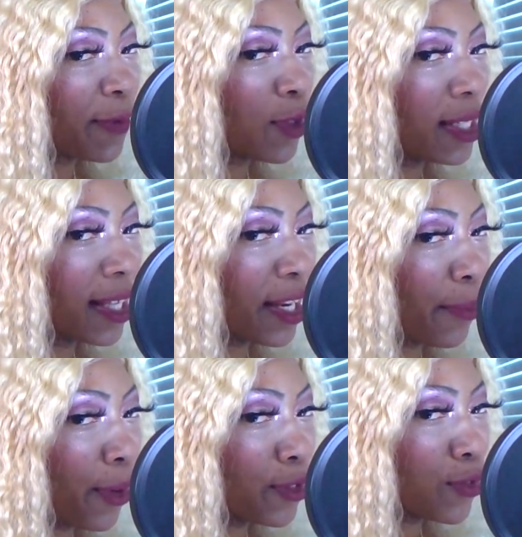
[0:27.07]
if you need to get a
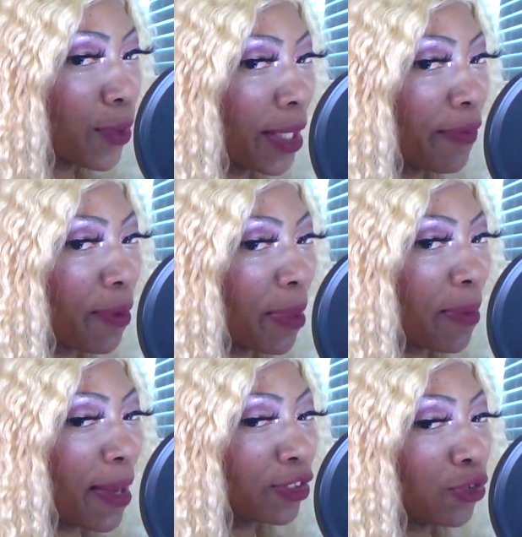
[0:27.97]
personal reading from
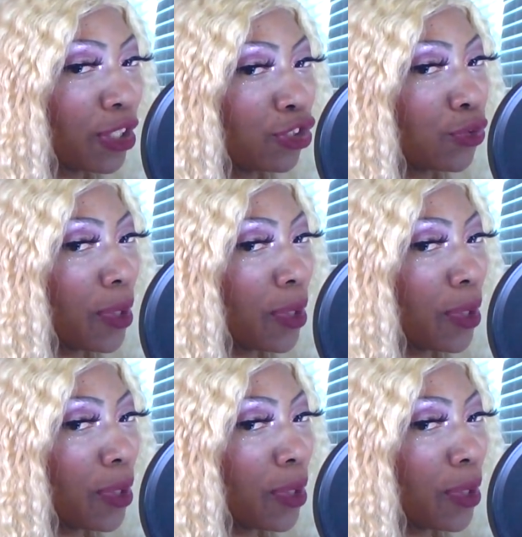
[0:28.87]
me, make sure that